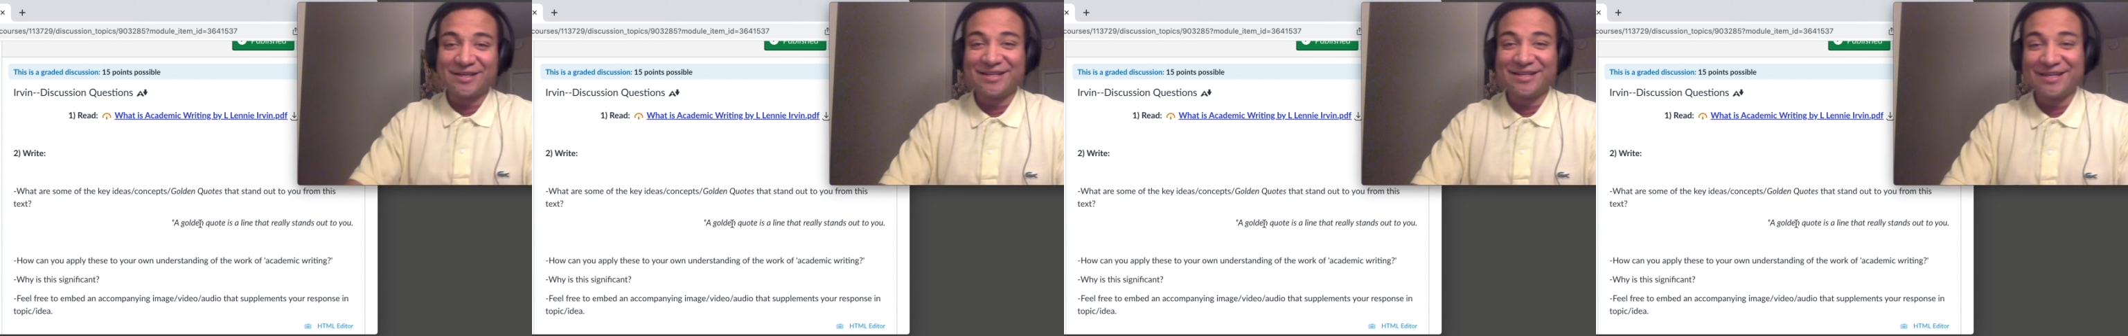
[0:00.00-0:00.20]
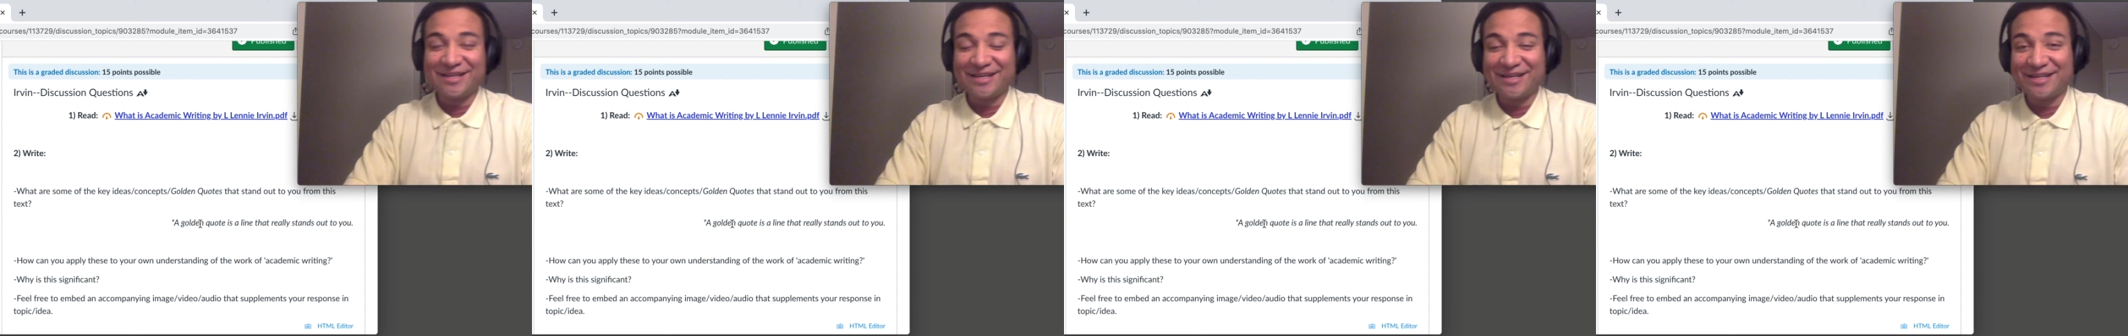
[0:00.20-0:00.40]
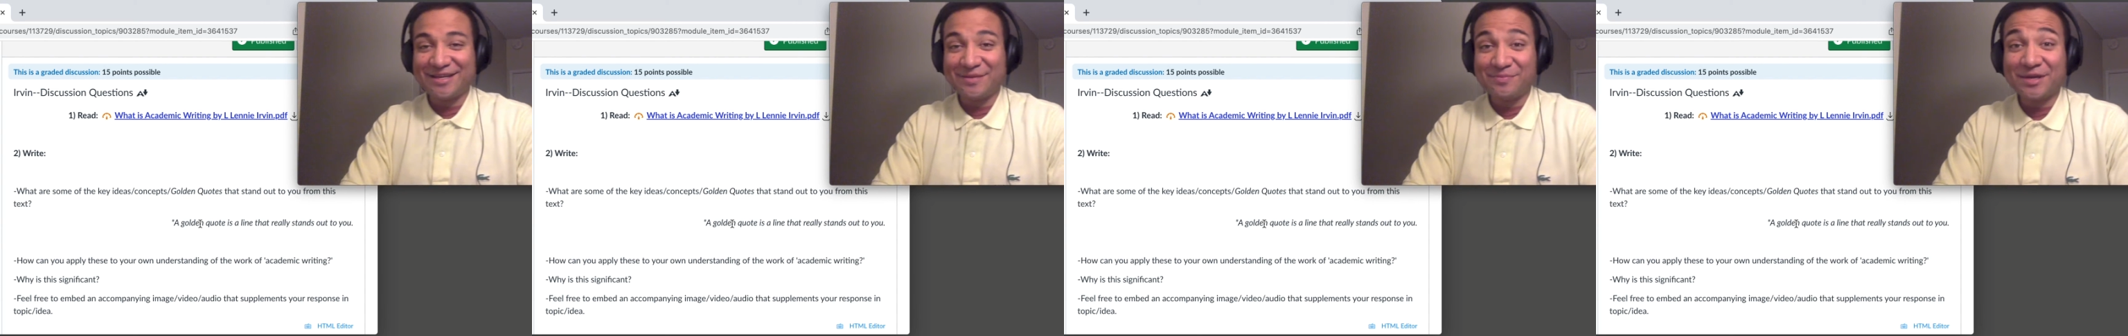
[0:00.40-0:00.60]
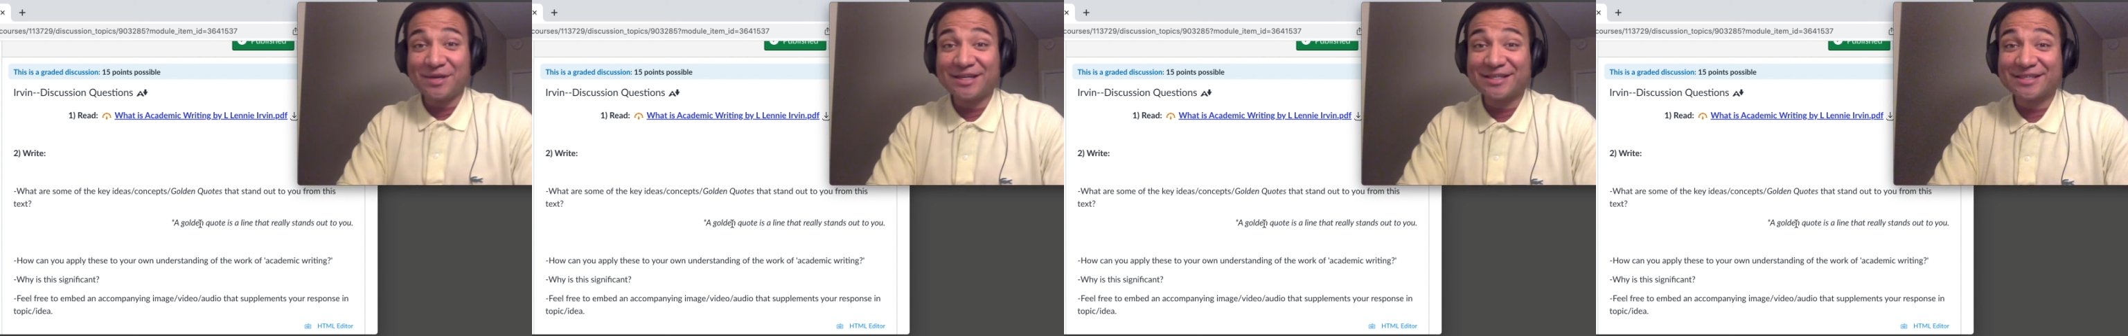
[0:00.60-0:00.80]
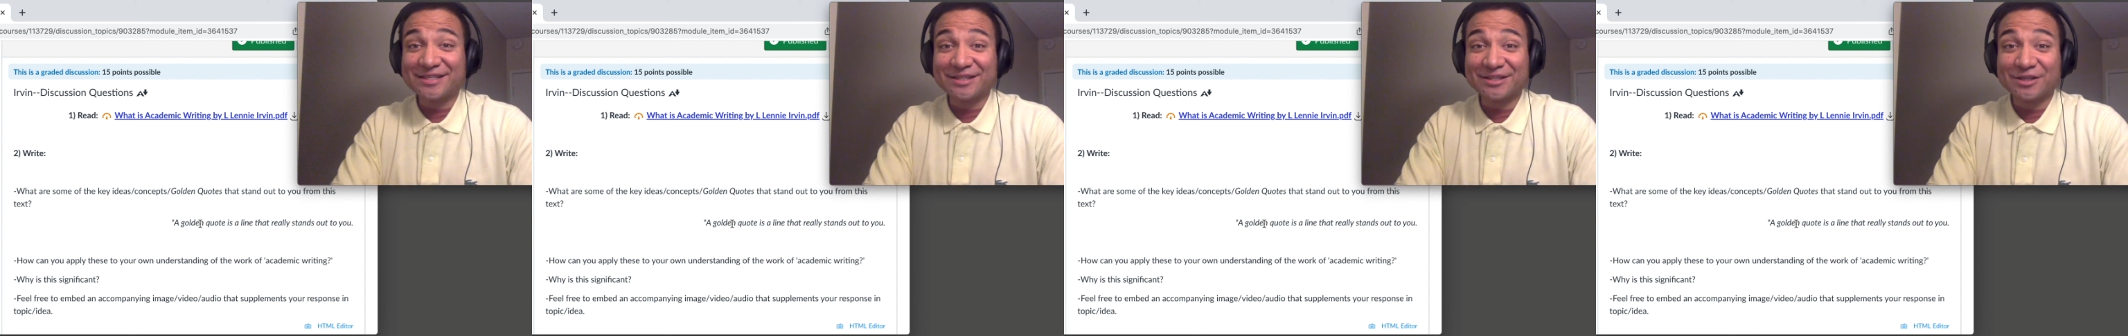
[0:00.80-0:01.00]
and it
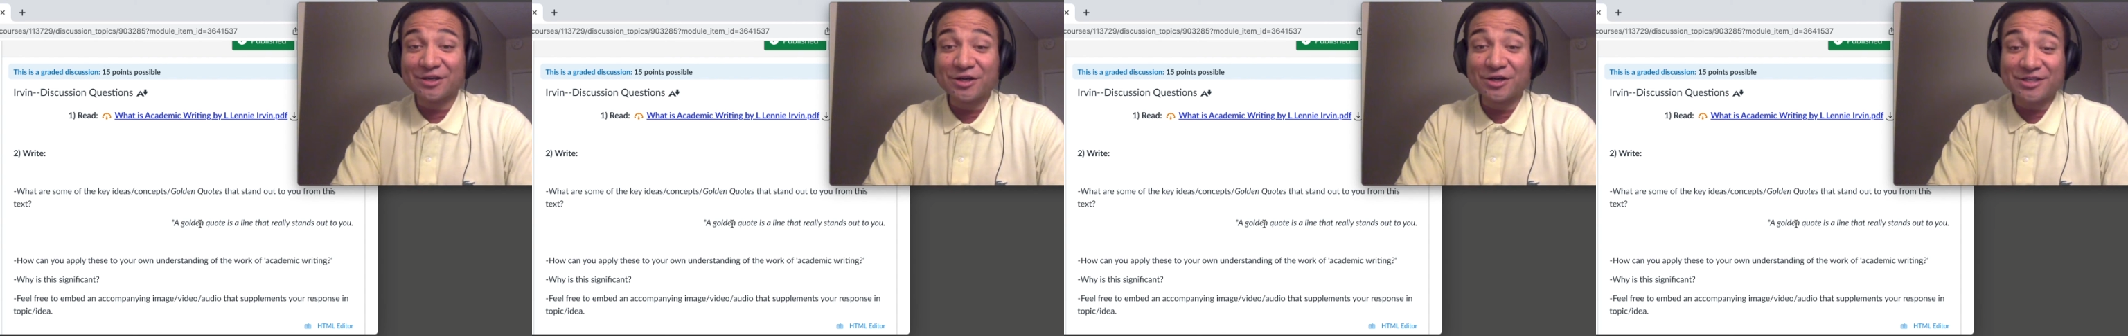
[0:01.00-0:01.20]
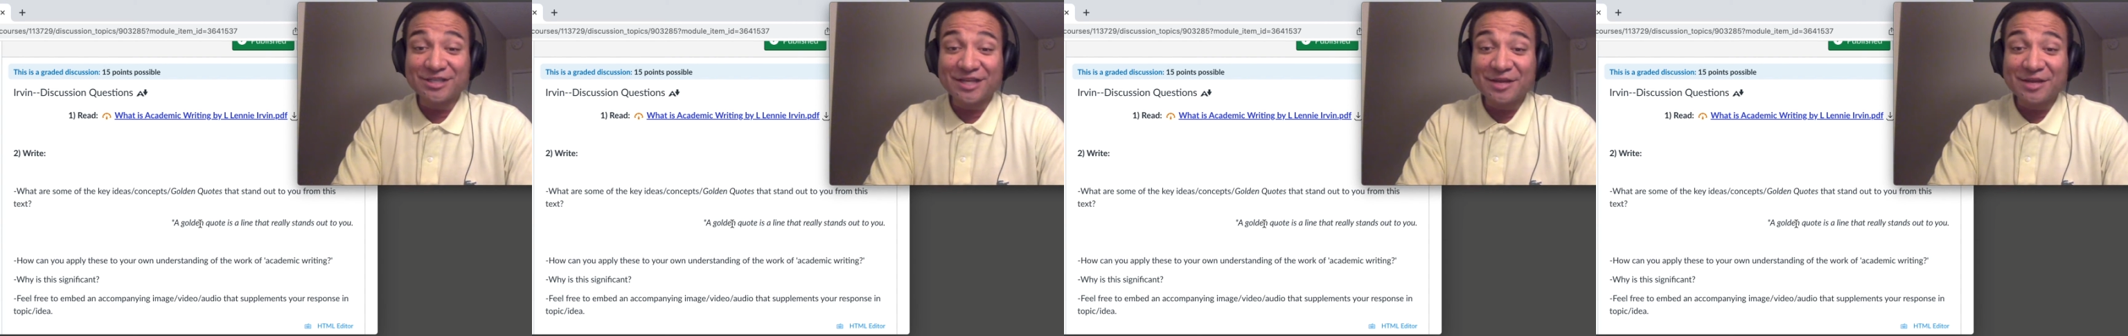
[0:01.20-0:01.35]
makes a large